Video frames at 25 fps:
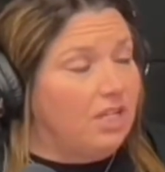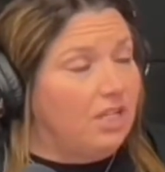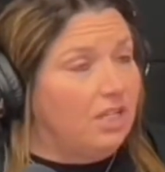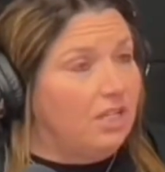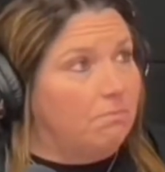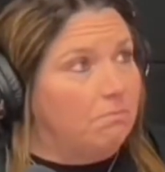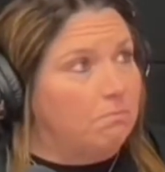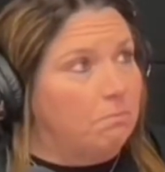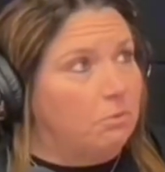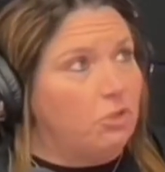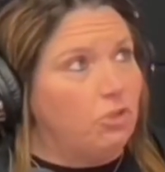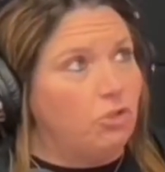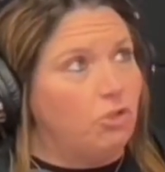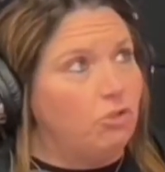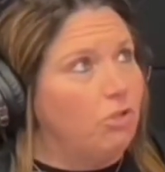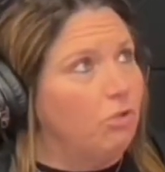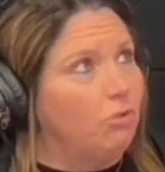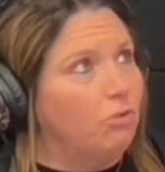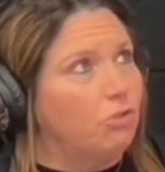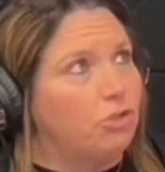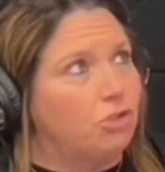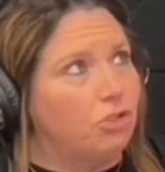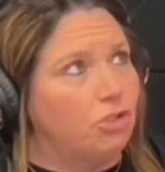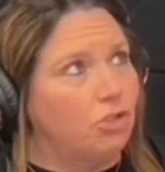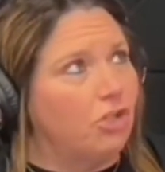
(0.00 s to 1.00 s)
but you don't
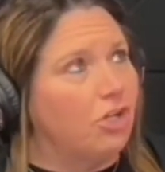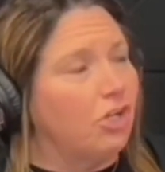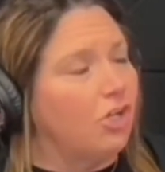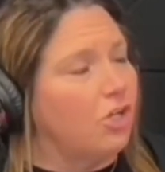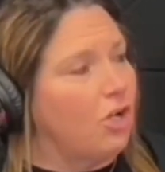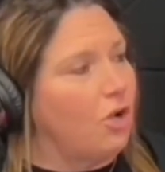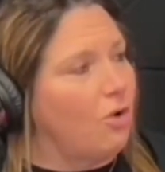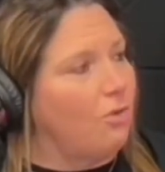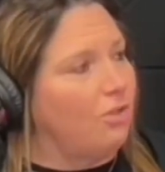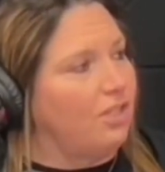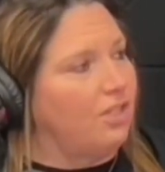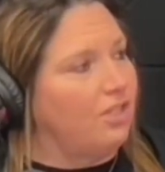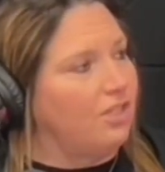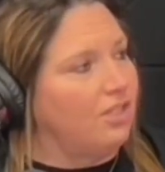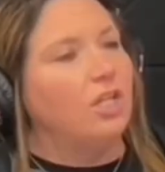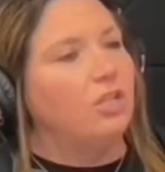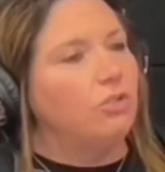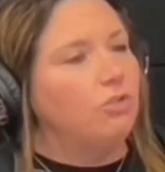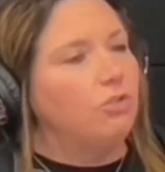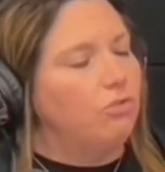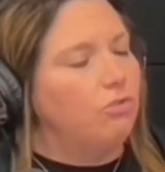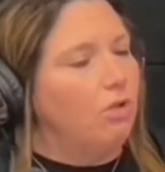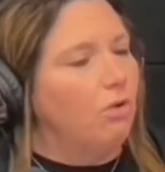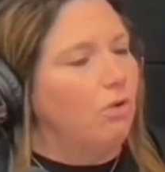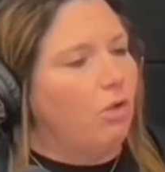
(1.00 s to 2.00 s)
sugarcoat it.
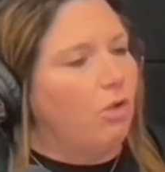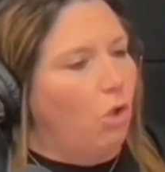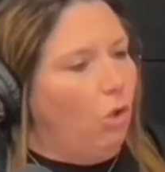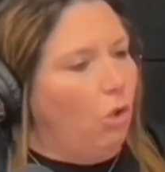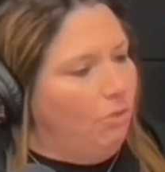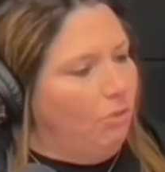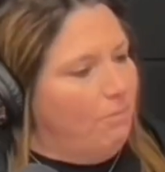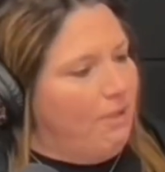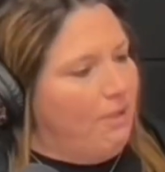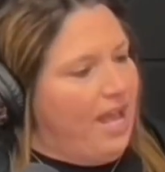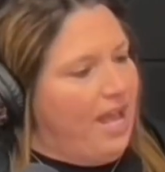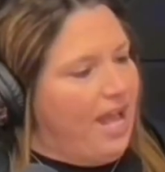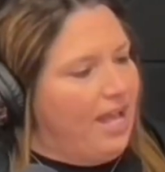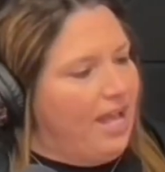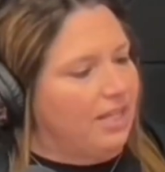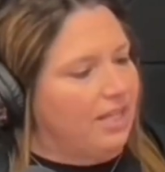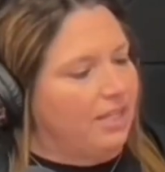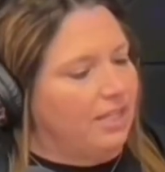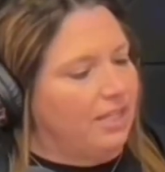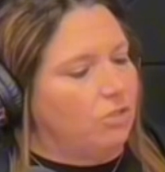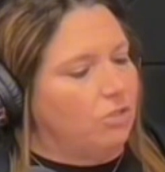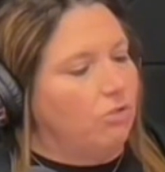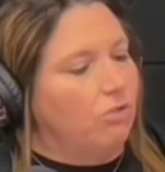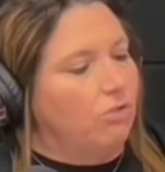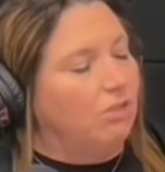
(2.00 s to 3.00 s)
You don't hold back.
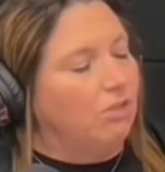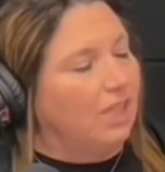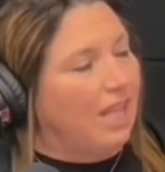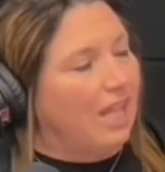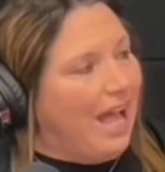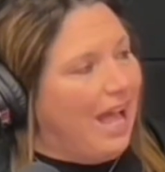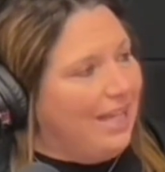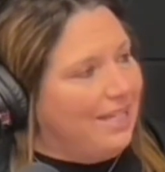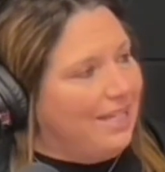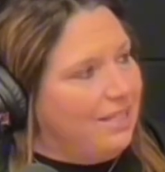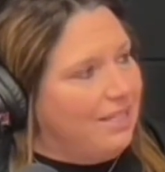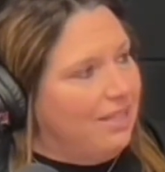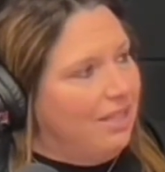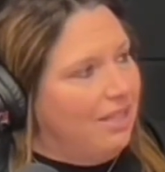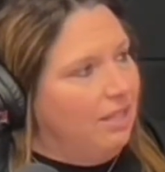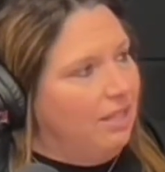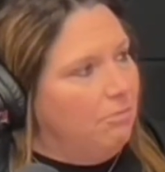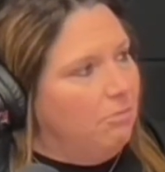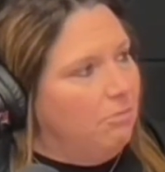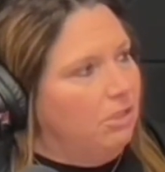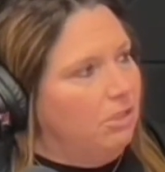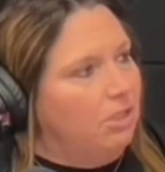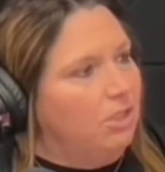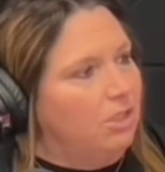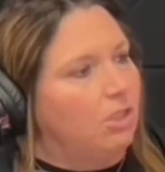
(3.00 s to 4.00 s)
Like, you don't lie to
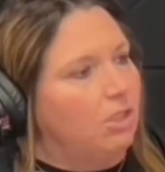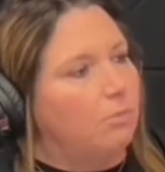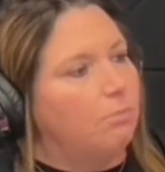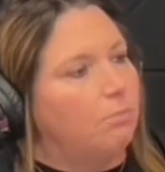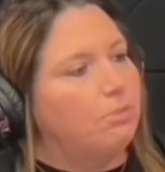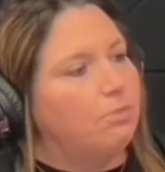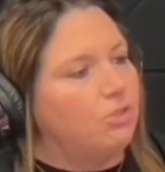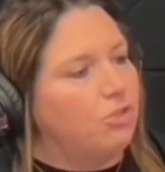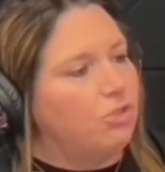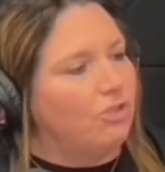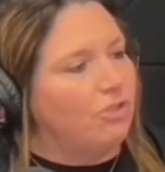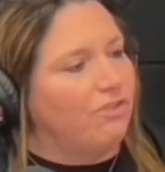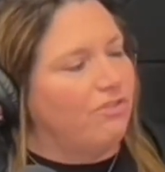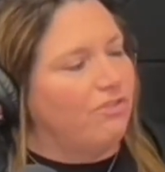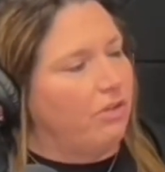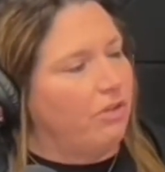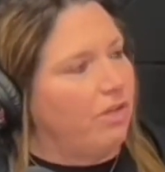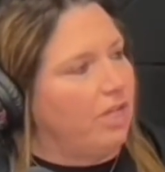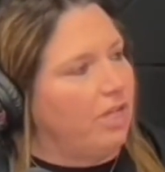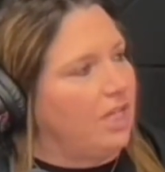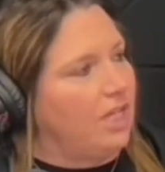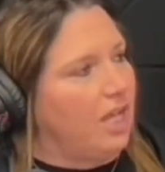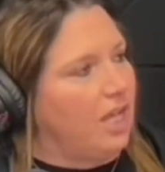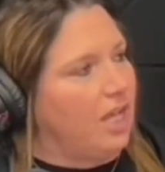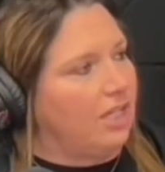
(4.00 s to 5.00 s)
them. But you're
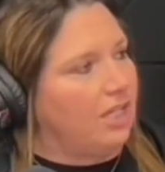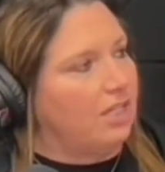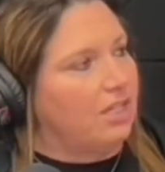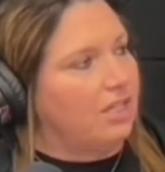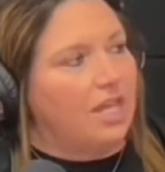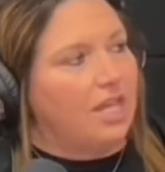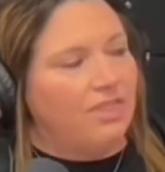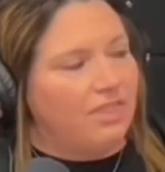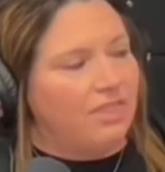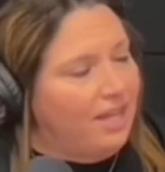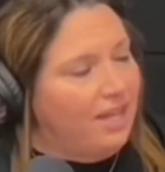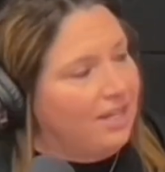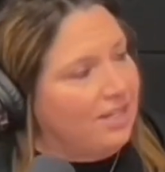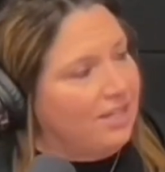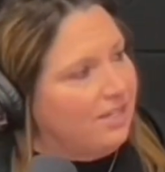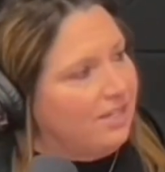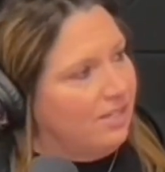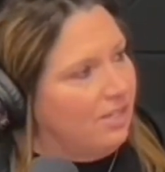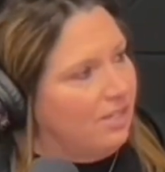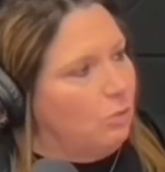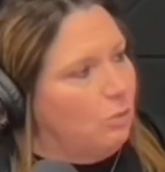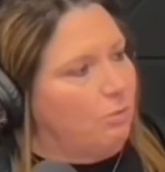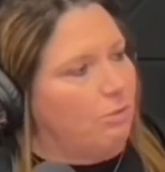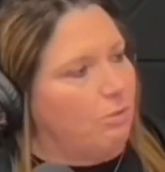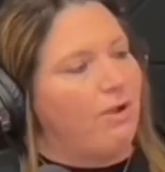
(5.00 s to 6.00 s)
very kind, and that is a
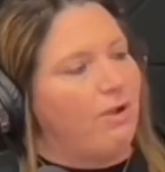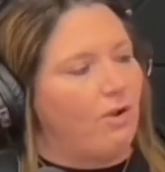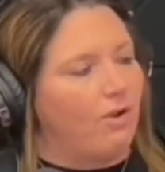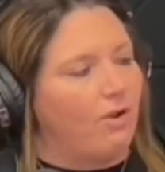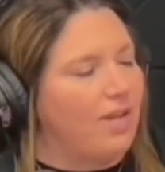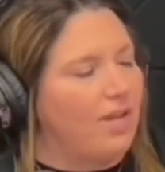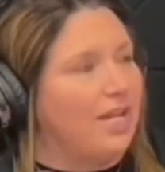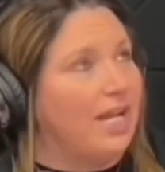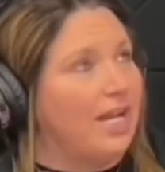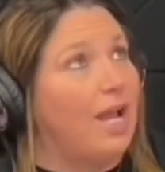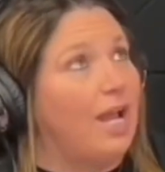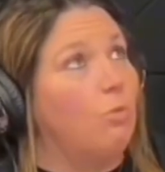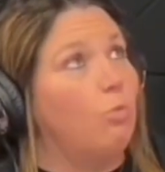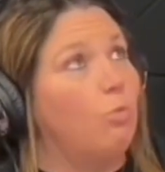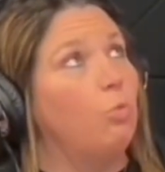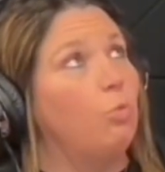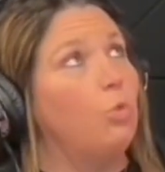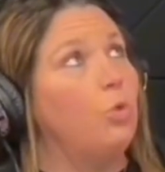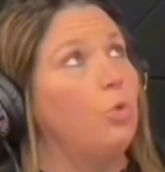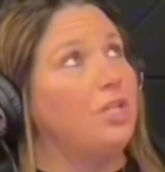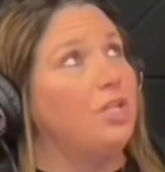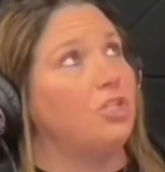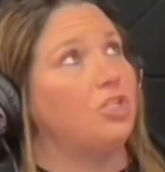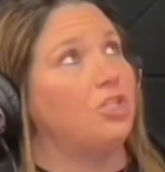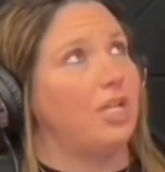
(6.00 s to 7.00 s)
superpower. And I
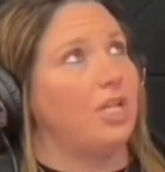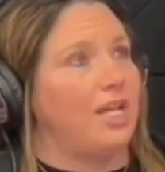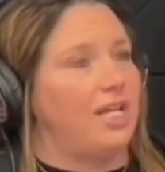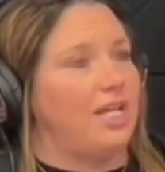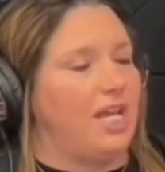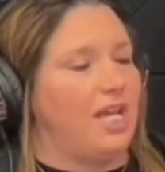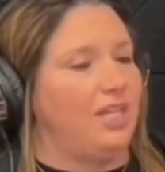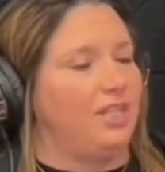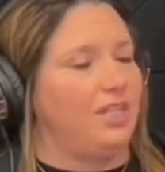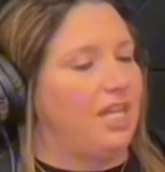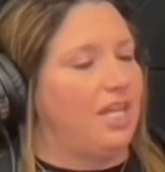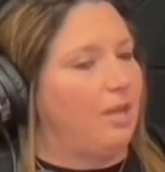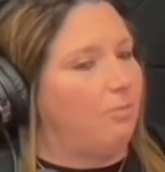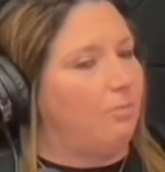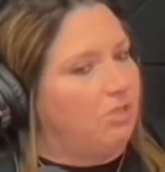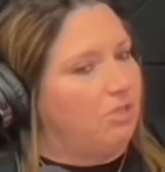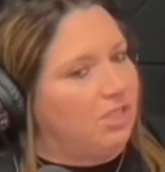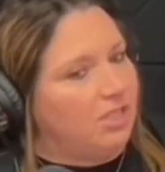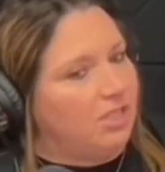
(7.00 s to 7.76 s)
wish I had that because